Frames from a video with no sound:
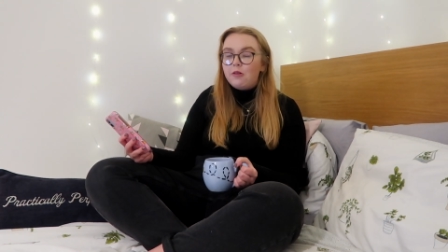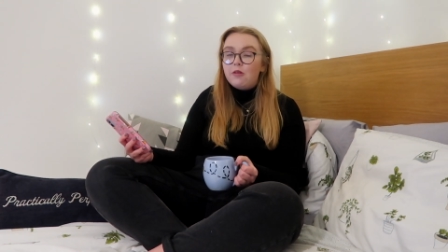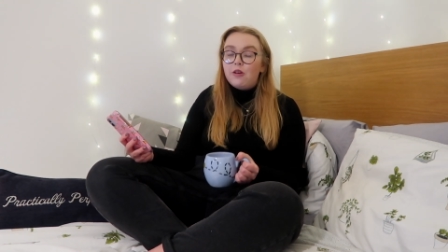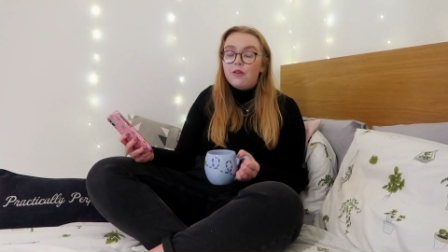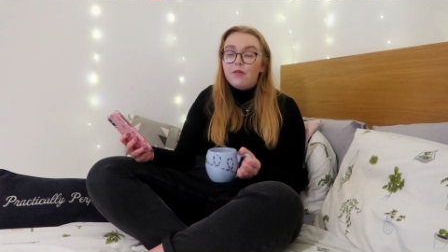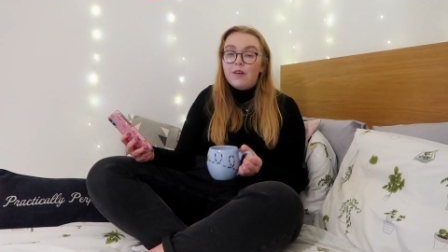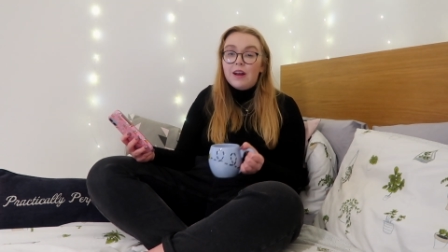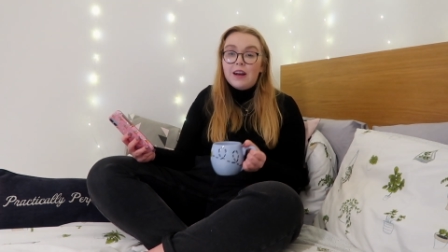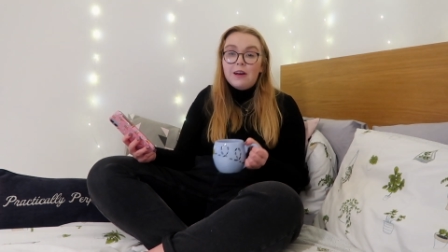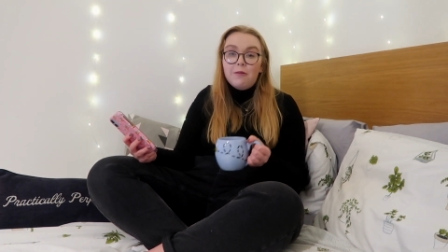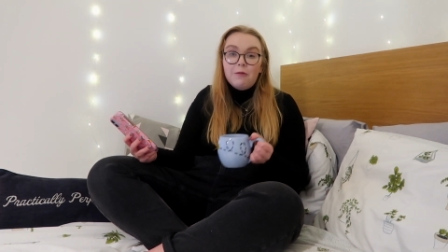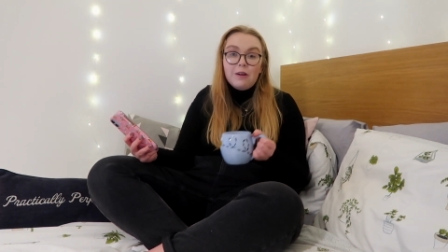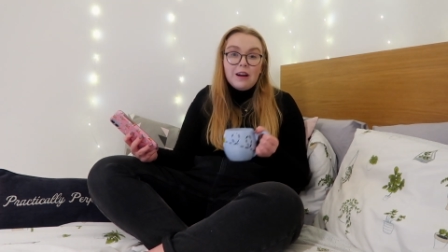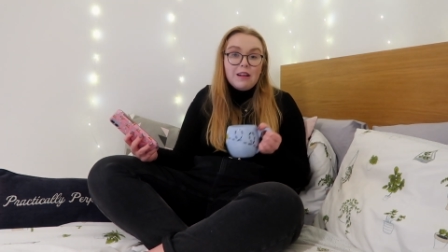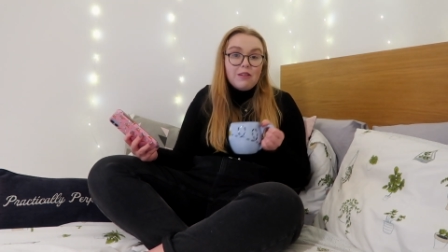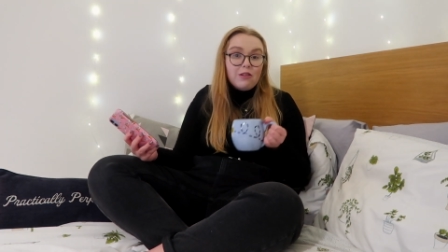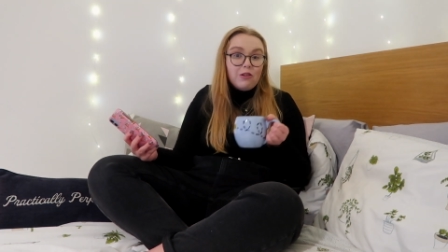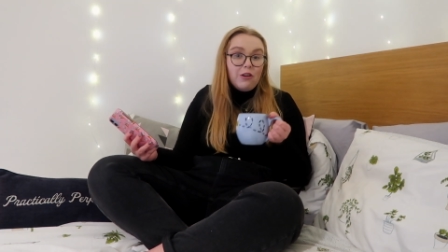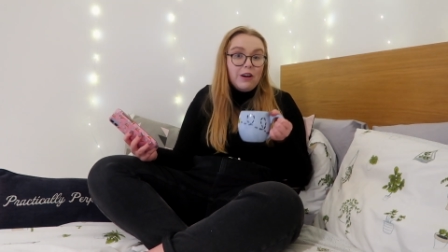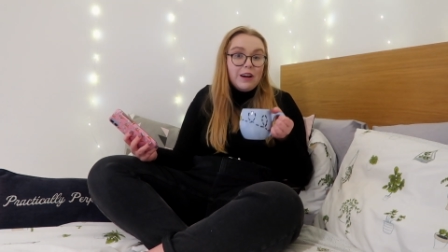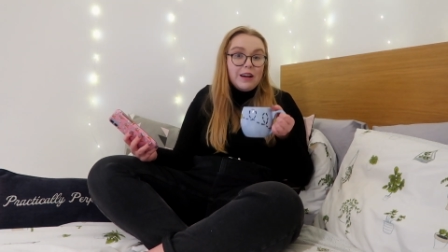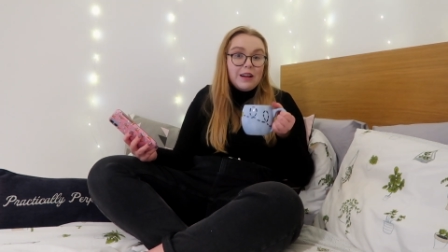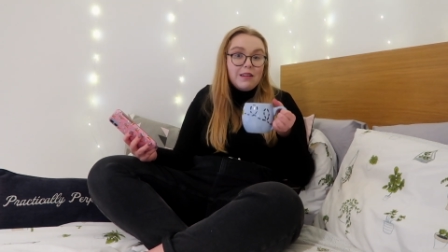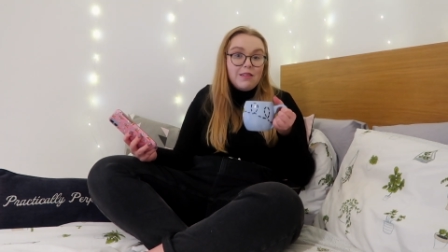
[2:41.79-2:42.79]
so if anyone has
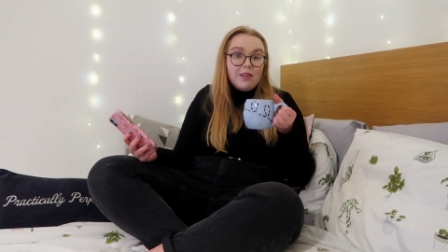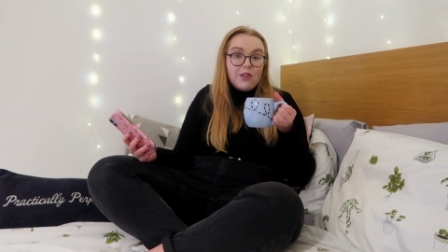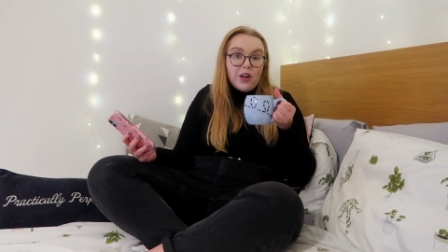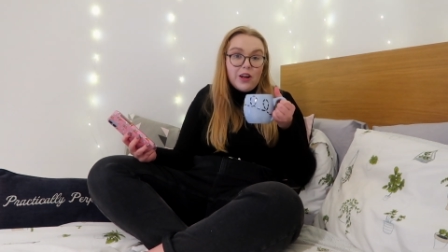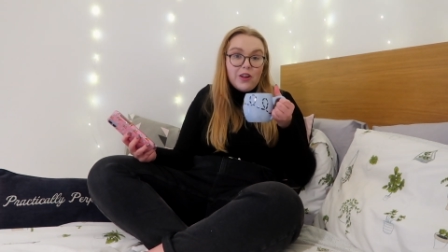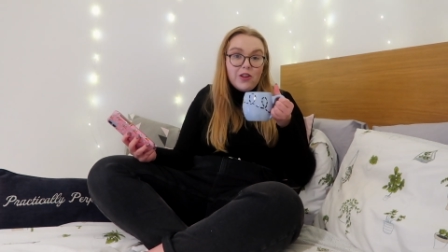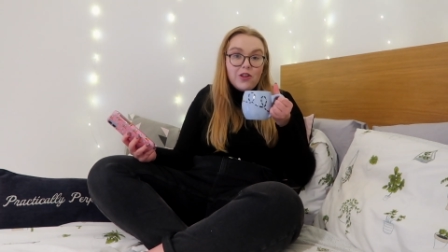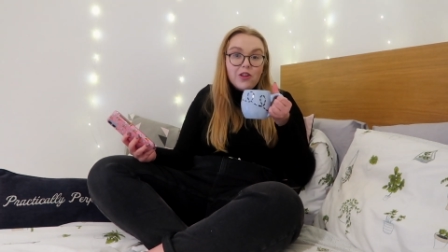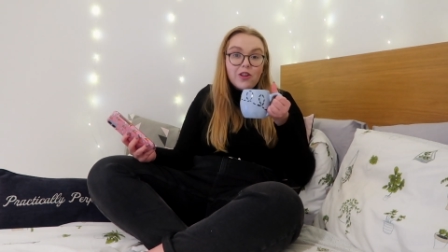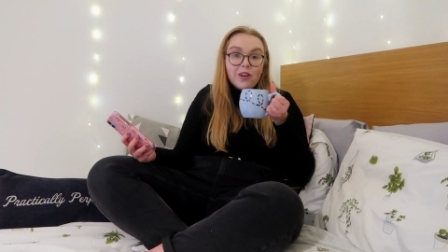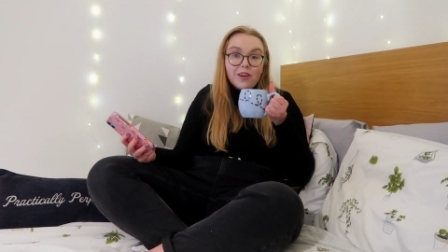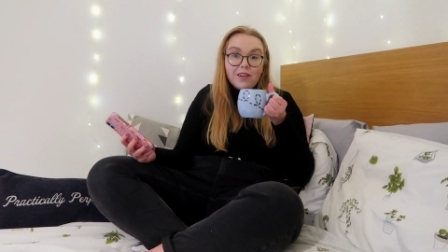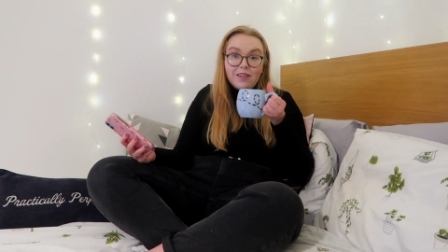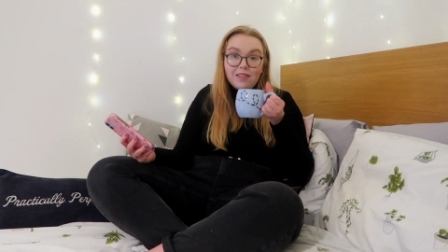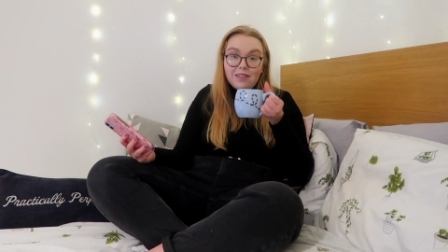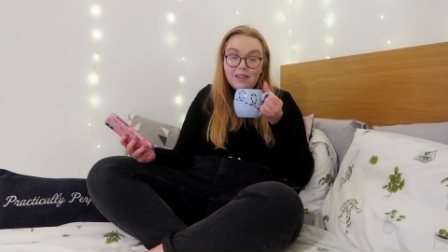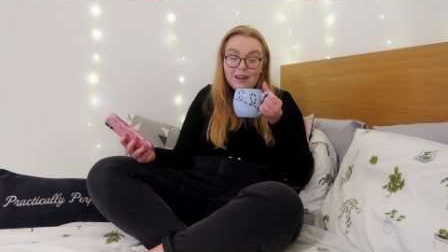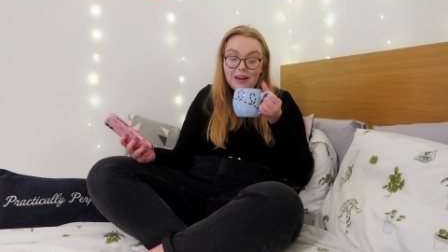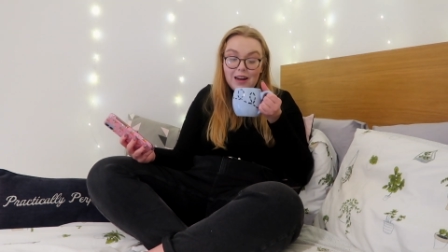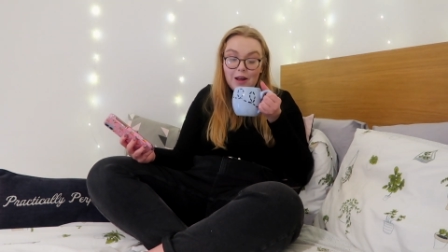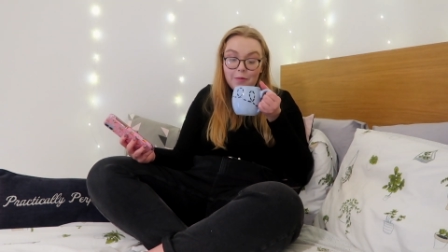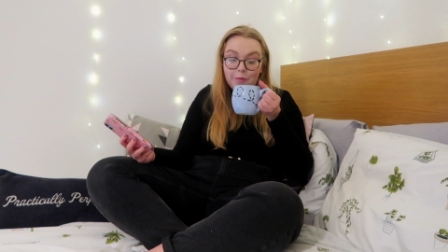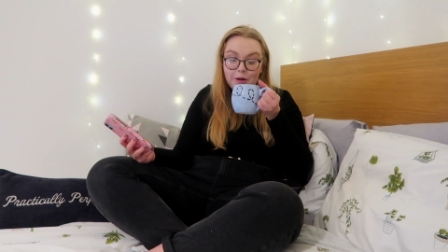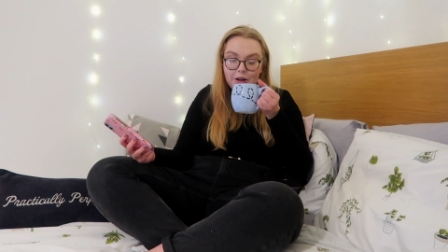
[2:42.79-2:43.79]
got any suggestions,
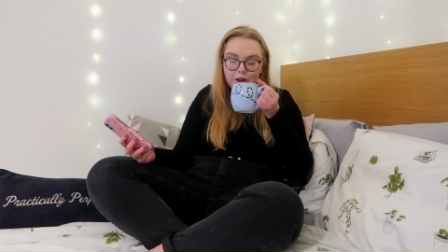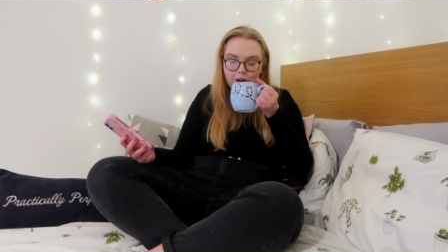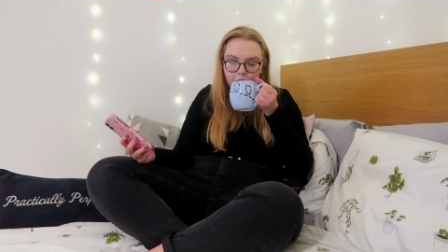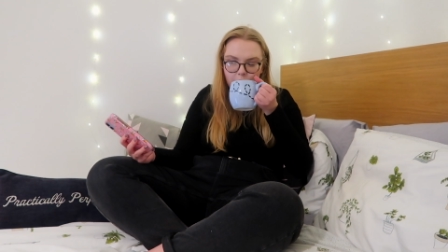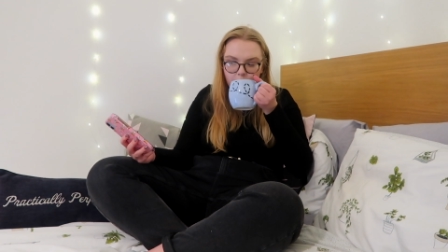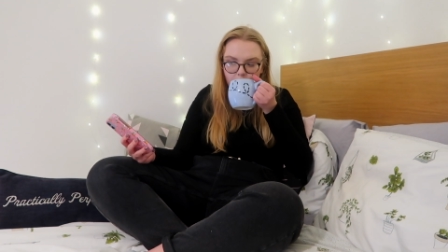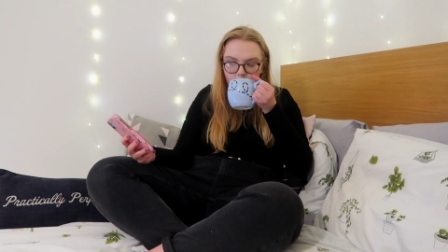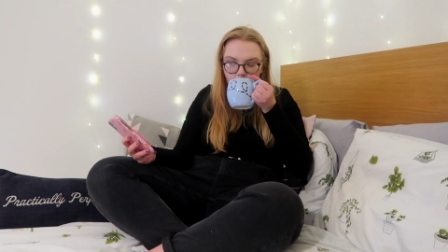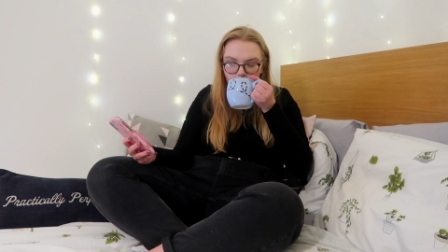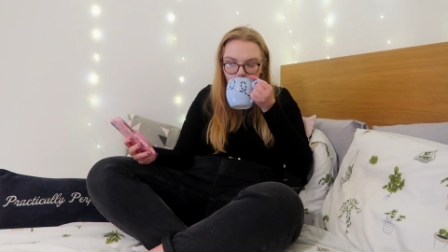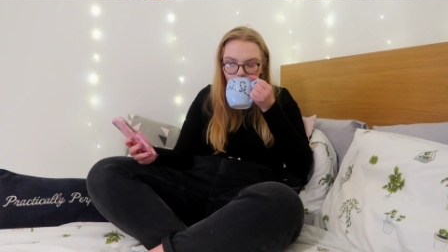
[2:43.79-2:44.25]
let me know.